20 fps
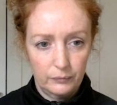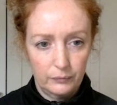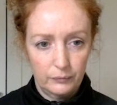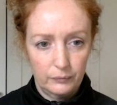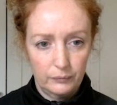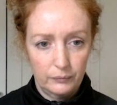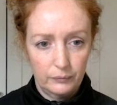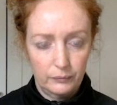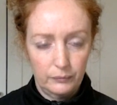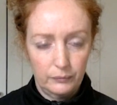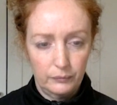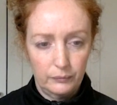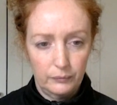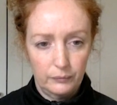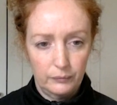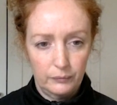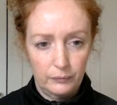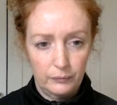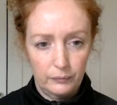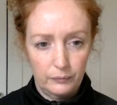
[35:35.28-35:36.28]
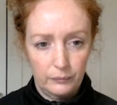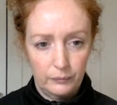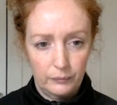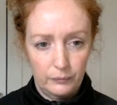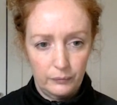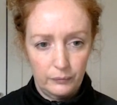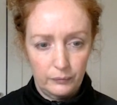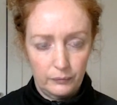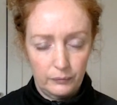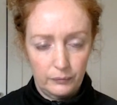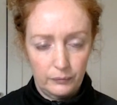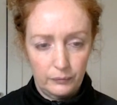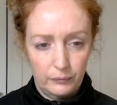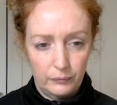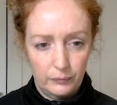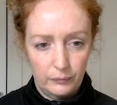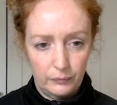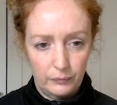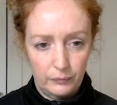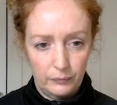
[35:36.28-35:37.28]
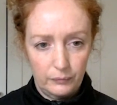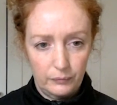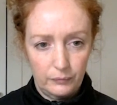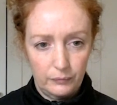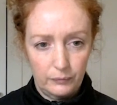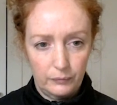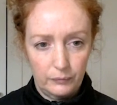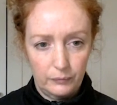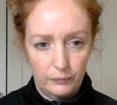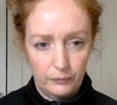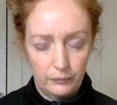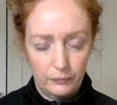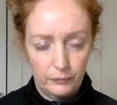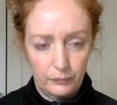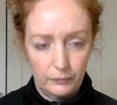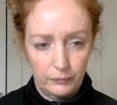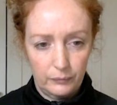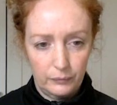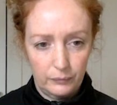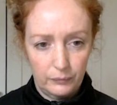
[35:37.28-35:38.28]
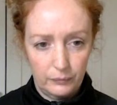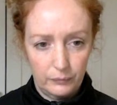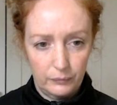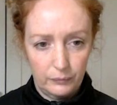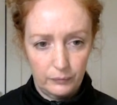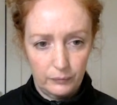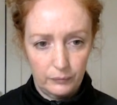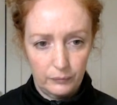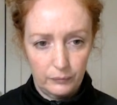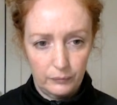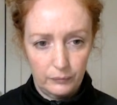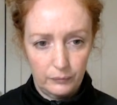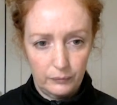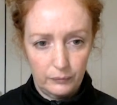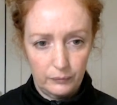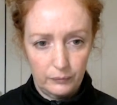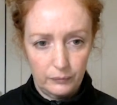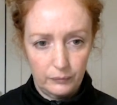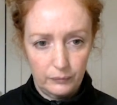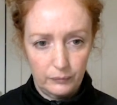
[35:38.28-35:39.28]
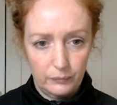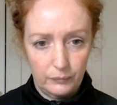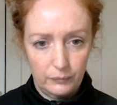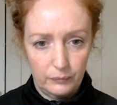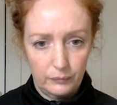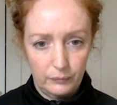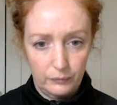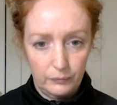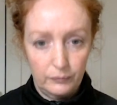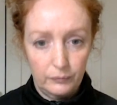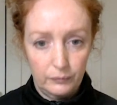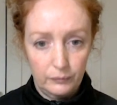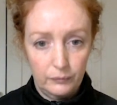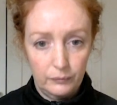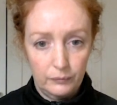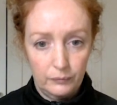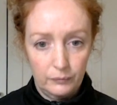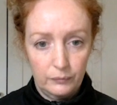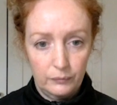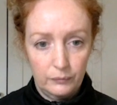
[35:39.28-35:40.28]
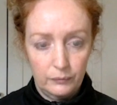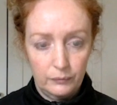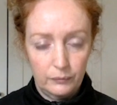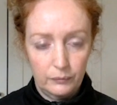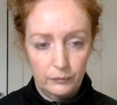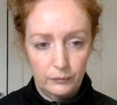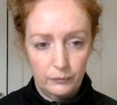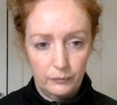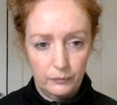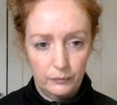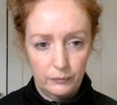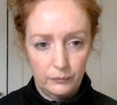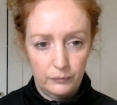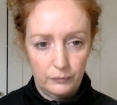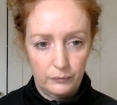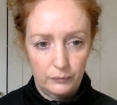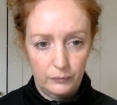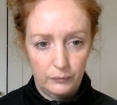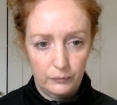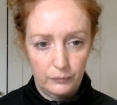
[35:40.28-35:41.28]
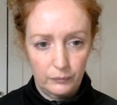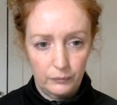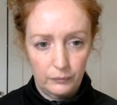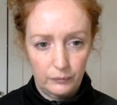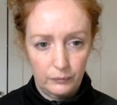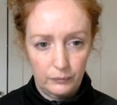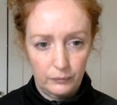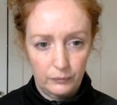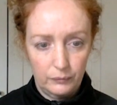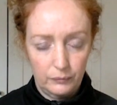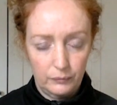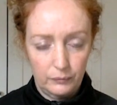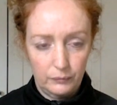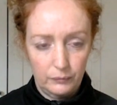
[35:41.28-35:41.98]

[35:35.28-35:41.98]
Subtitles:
The person shown says nothing.